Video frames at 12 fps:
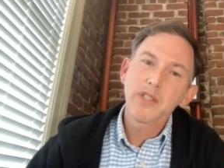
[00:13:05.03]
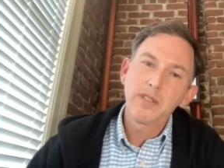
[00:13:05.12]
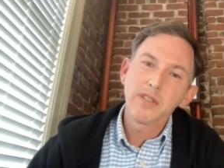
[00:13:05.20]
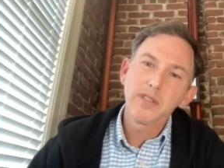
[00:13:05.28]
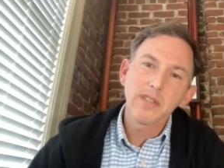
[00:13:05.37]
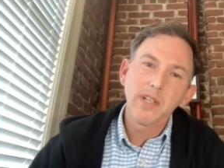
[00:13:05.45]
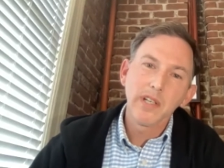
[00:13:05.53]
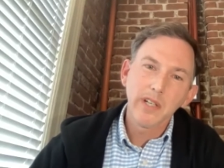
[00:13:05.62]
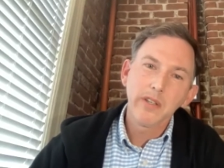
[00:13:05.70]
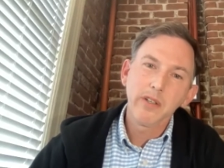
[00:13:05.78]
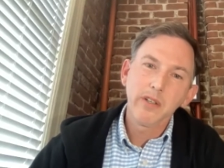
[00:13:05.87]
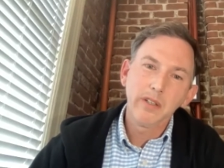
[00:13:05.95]
is
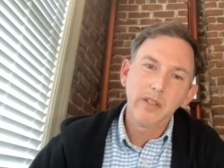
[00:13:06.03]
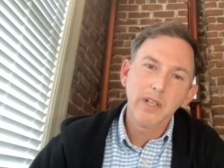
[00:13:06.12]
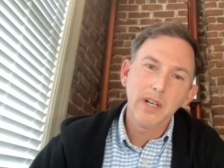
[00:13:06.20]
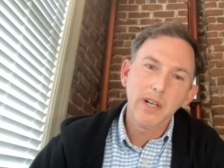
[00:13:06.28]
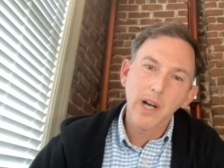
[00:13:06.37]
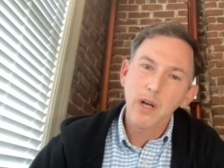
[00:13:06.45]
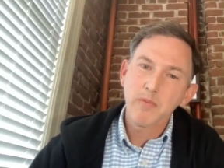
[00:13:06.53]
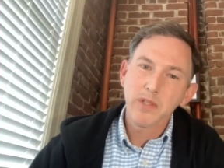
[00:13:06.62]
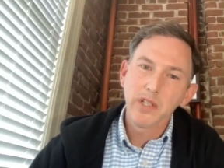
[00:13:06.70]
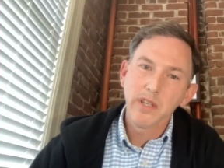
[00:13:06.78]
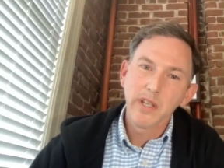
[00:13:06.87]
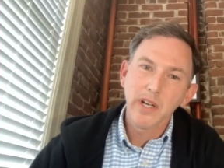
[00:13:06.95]
another uh,
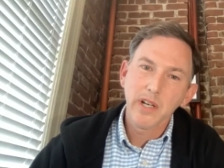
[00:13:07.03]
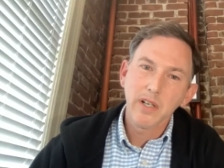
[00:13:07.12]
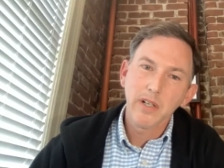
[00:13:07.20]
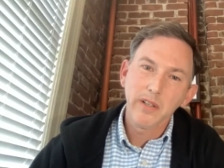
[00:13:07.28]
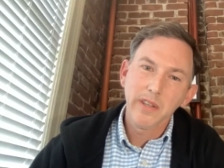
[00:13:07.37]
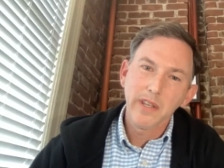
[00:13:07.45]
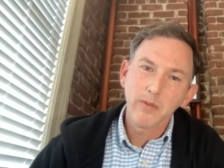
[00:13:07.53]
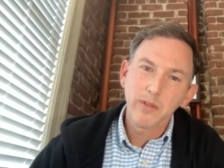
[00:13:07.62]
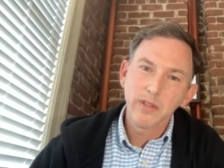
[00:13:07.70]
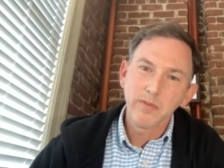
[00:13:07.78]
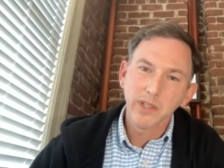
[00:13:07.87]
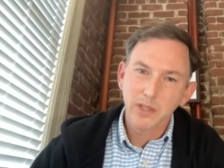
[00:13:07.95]
option there that
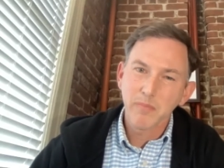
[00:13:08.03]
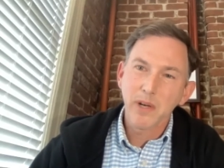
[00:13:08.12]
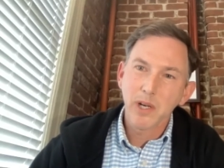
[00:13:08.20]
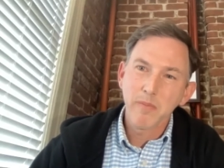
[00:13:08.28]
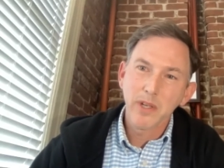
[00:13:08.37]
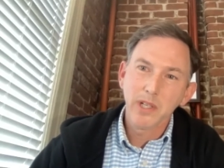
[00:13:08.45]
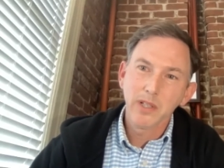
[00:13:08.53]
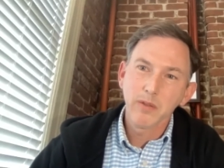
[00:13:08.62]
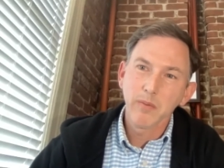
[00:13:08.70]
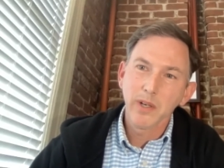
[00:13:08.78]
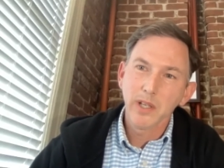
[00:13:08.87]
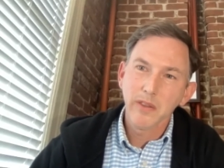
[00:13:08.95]
we've experimented
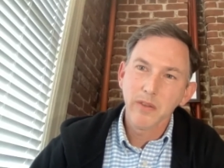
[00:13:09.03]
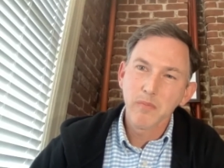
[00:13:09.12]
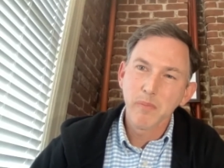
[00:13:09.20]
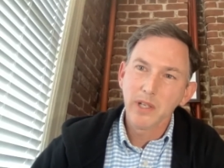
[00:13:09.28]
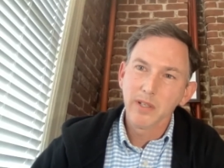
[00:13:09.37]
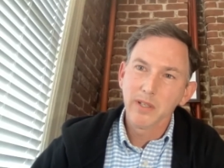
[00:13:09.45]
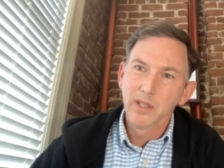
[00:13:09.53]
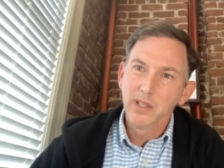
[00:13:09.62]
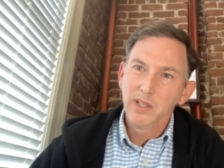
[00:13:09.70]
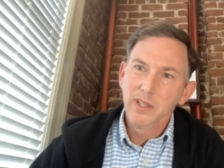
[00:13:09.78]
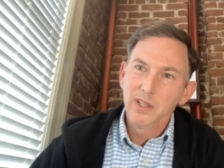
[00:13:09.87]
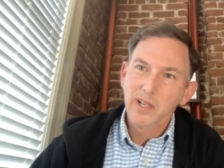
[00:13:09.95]
with, but
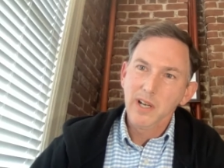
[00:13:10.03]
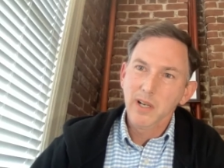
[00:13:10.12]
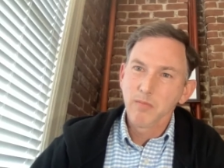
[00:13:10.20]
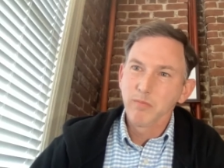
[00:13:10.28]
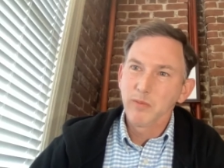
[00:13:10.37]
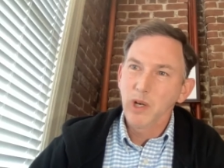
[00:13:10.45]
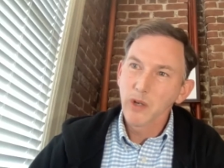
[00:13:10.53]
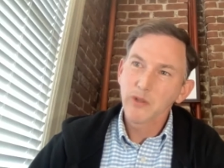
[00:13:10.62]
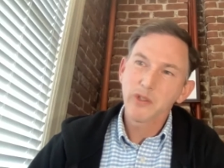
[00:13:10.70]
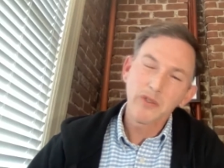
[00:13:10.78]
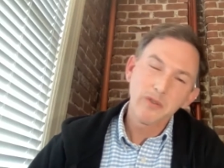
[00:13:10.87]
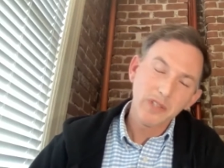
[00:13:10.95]
um,
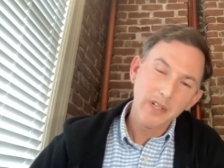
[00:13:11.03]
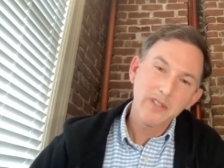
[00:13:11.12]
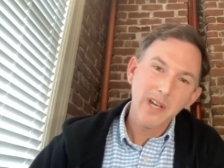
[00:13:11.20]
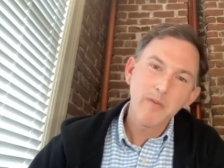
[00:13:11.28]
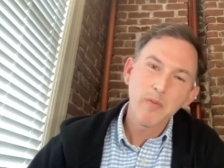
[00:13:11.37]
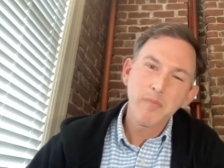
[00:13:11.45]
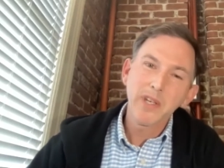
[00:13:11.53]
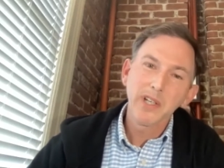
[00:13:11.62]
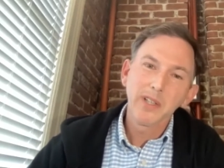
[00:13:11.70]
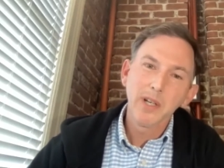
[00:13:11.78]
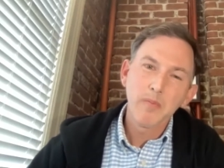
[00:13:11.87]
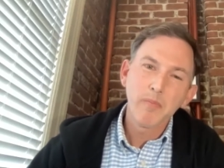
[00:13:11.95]
Odoo does have a
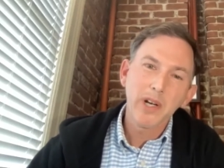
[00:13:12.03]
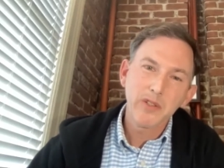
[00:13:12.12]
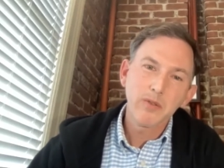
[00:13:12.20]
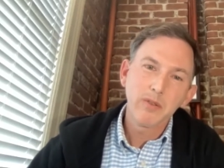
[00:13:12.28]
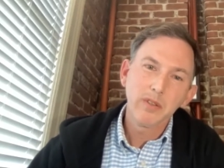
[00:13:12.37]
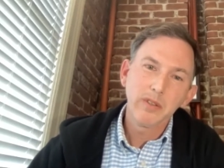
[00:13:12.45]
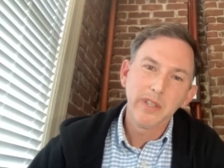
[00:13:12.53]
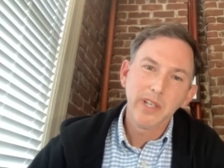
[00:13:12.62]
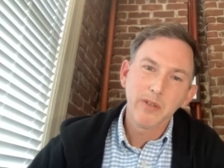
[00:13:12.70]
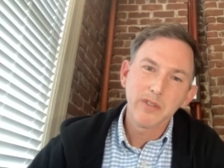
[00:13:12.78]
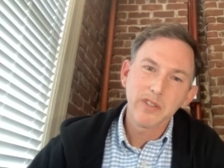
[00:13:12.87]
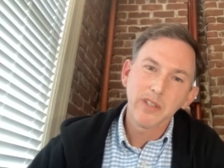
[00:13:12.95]
PLM module, and
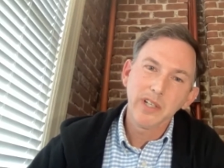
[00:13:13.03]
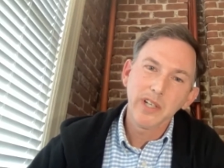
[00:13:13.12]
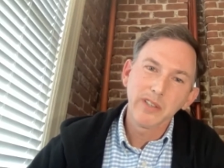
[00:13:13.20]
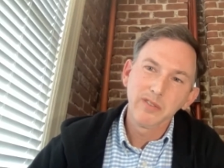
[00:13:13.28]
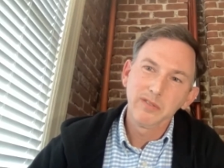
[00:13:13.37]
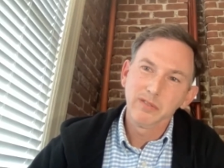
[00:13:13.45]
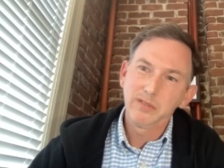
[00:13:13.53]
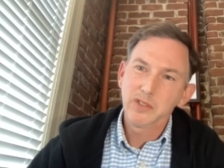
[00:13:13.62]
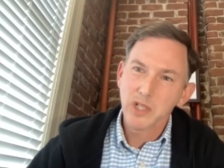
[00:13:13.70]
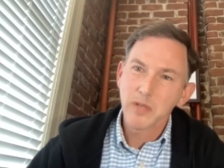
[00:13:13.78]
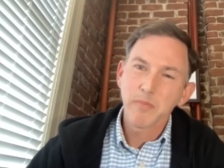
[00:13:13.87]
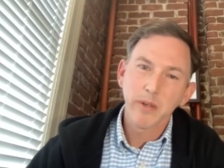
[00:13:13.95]
that was a lot
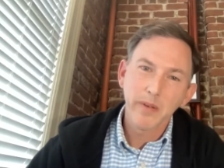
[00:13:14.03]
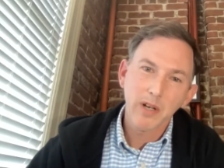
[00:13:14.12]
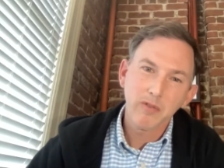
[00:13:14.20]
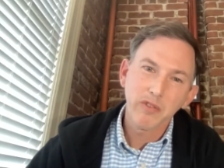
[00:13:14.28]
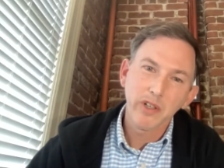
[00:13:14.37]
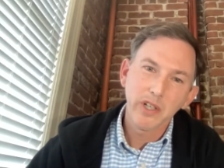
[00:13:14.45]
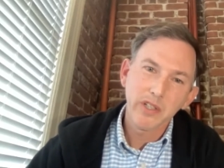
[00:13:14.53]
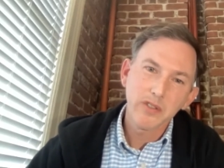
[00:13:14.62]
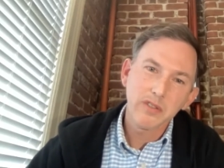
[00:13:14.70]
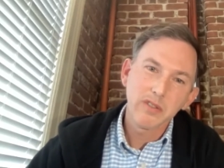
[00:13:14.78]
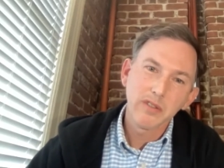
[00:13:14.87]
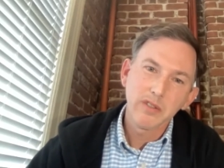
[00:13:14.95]
cheaper route for
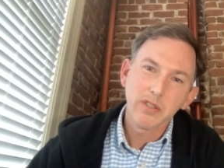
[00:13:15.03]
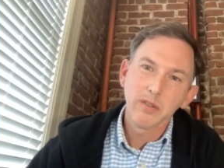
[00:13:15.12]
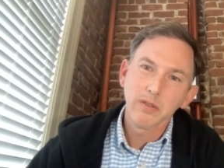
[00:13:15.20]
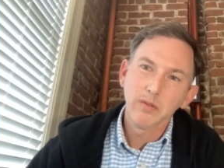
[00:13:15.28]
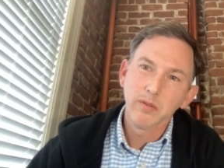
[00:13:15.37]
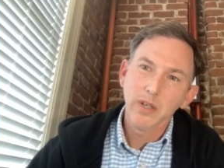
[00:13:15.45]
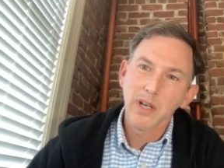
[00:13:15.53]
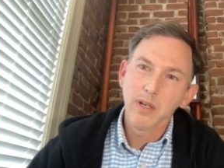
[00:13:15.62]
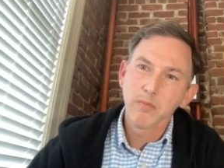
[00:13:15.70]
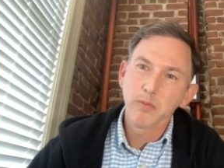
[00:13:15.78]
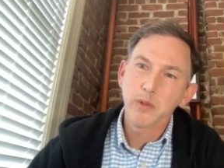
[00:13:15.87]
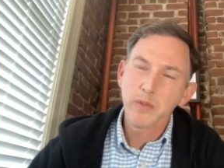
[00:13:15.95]
us. So
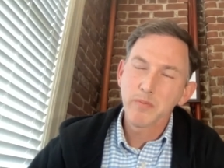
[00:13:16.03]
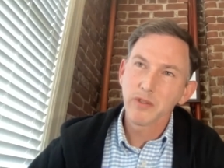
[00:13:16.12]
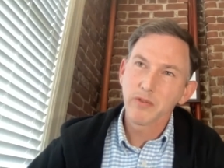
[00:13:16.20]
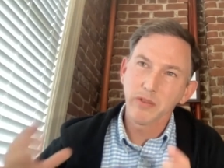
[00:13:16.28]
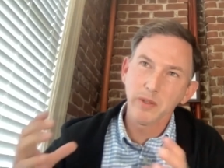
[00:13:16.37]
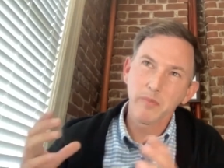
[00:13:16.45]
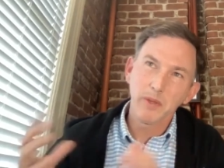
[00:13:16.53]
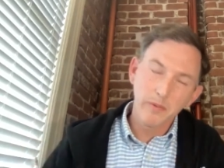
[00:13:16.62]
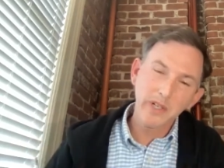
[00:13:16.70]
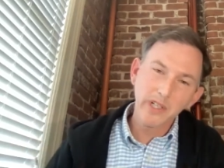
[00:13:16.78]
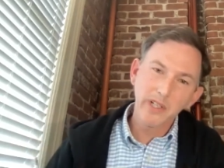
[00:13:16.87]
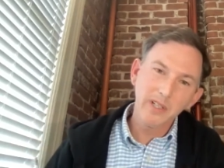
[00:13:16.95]
um, we moved from
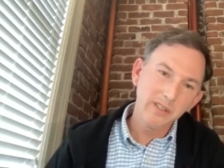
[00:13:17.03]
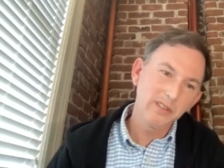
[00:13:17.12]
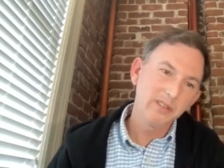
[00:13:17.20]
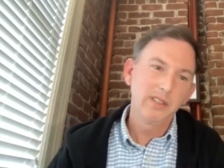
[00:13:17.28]
Arena,